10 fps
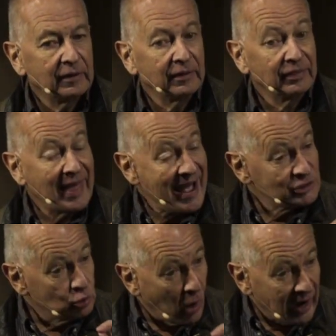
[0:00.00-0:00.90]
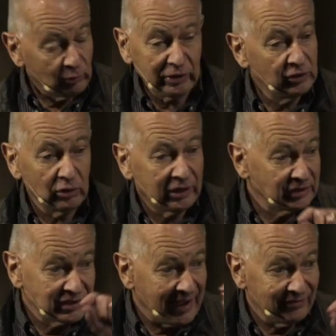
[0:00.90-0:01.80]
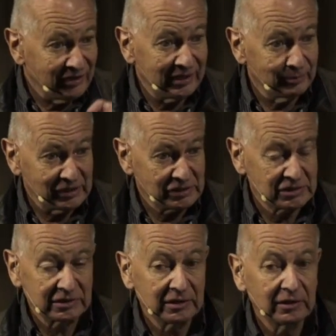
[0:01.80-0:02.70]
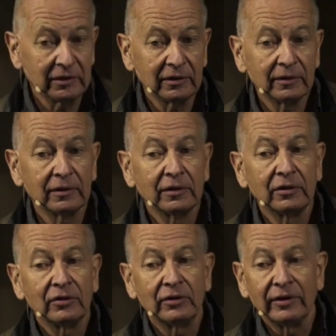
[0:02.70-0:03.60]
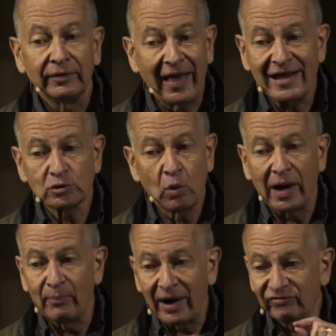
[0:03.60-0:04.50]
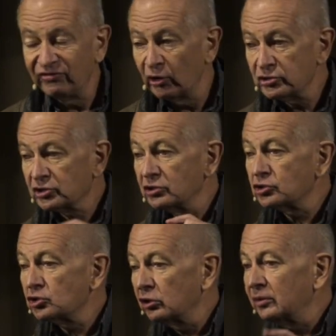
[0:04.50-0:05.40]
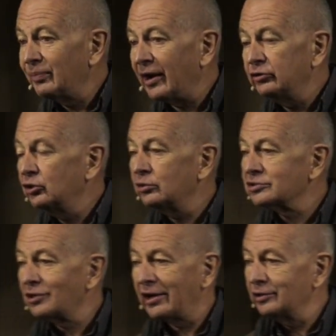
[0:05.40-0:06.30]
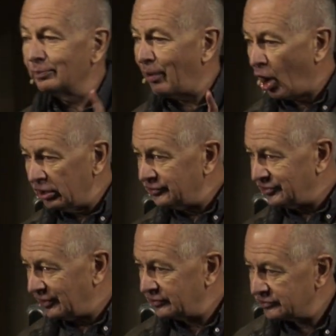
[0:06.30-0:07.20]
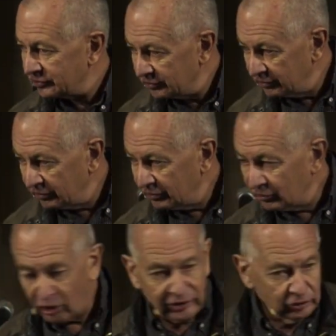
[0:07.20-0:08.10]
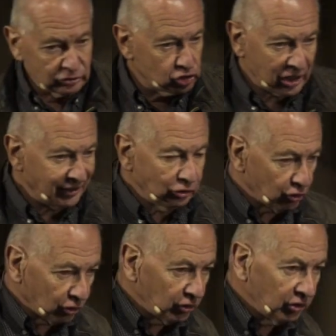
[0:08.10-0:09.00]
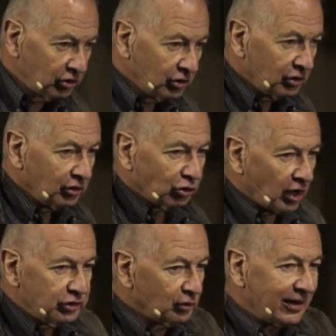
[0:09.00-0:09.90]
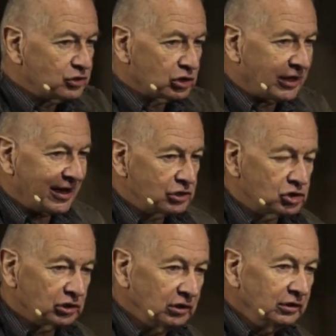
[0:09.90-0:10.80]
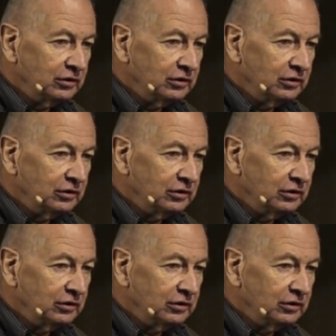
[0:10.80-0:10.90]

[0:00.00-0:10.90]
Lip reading: That's why we don't get to have enemies. That's why my first concern about you is not your politics, not your gender, not your education.